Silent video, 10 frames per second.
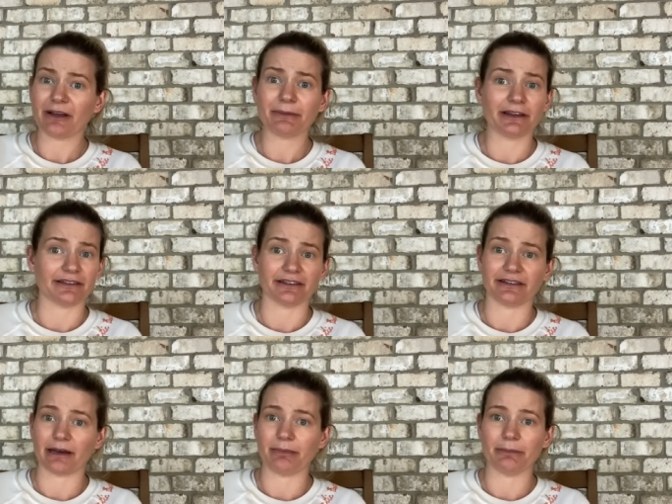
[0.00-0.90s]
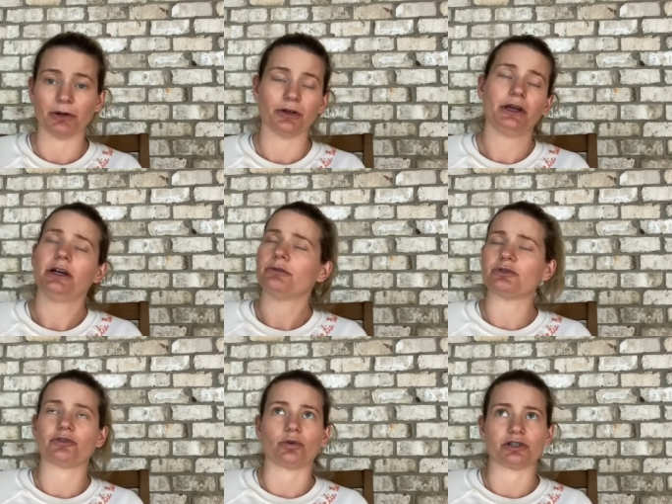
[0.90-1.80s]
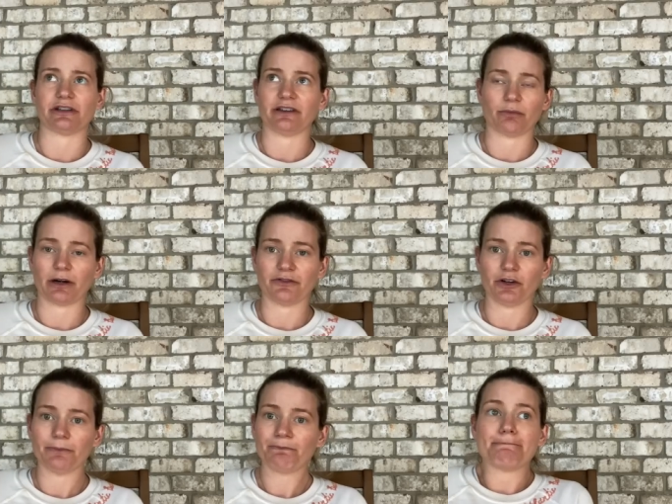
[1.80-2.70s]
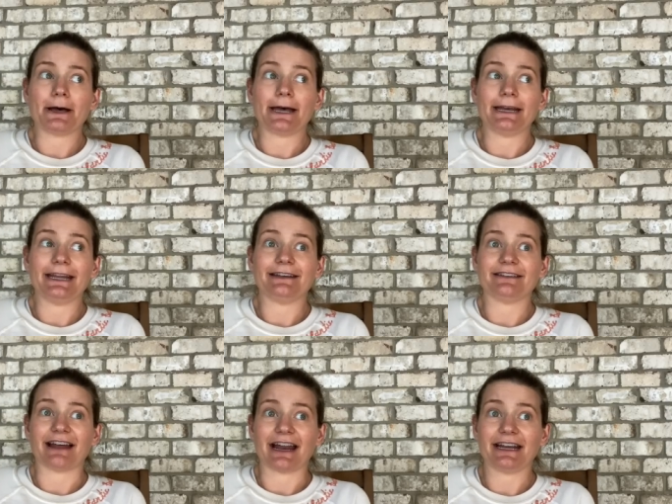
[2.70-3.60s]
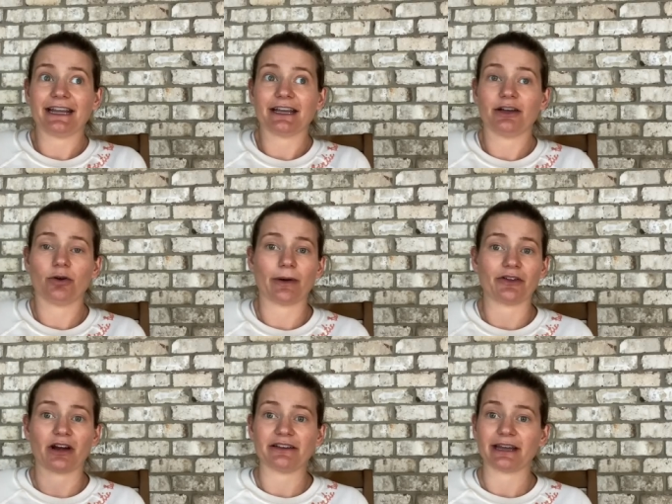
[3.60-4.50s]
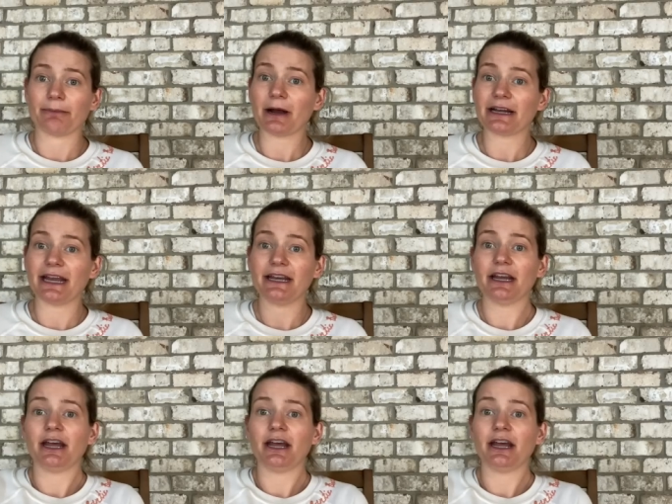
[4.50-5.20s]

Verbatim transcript: family, less than ten people, which was gorgeous and wonderful. But in deciding whether or not to get pregnant,